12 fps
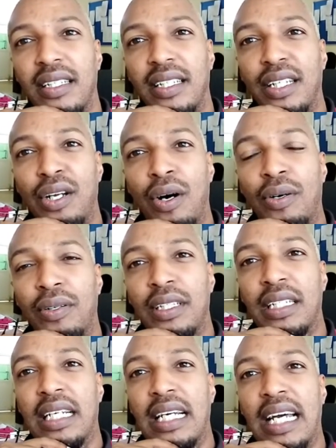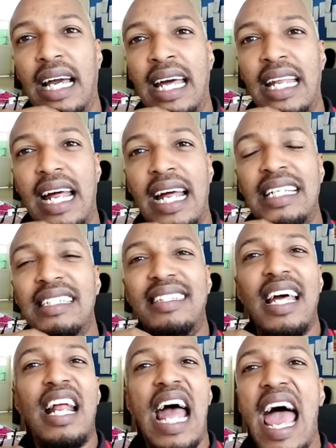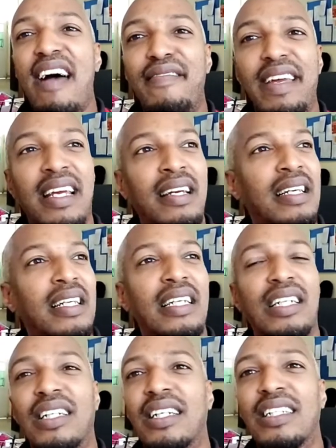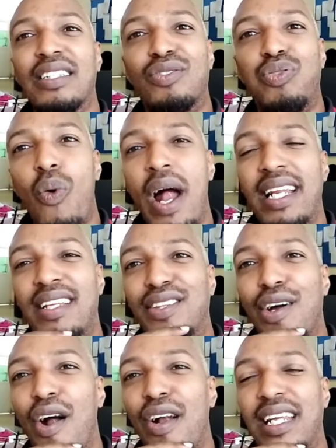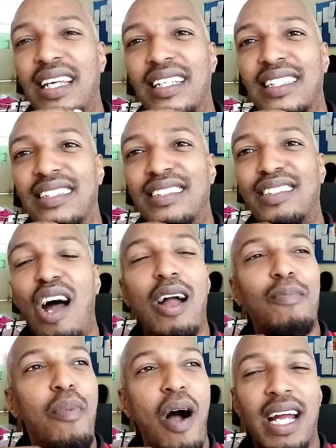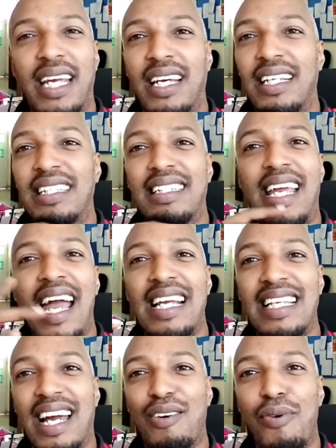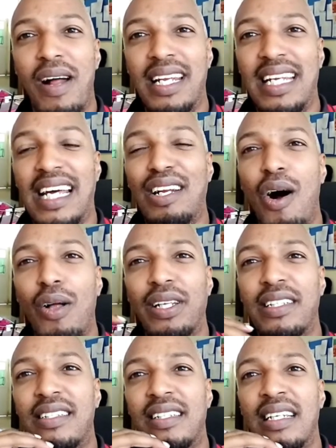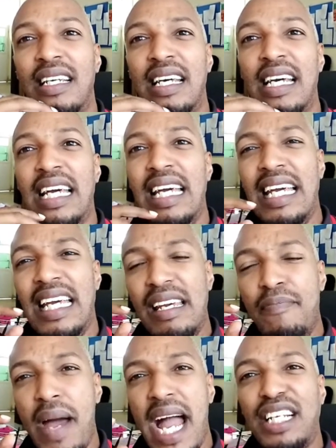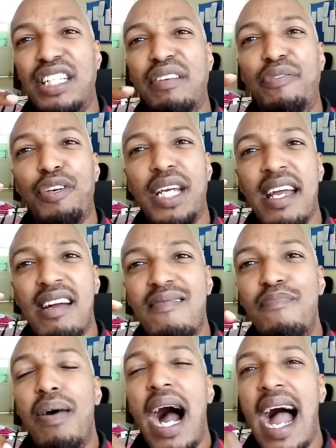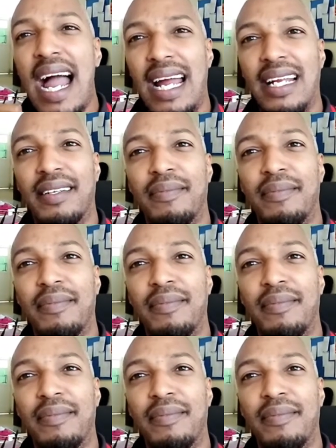You know, and instead of having 20, 30 stock market in Kenya, Rwanda, and all this. Imagine if you can combine.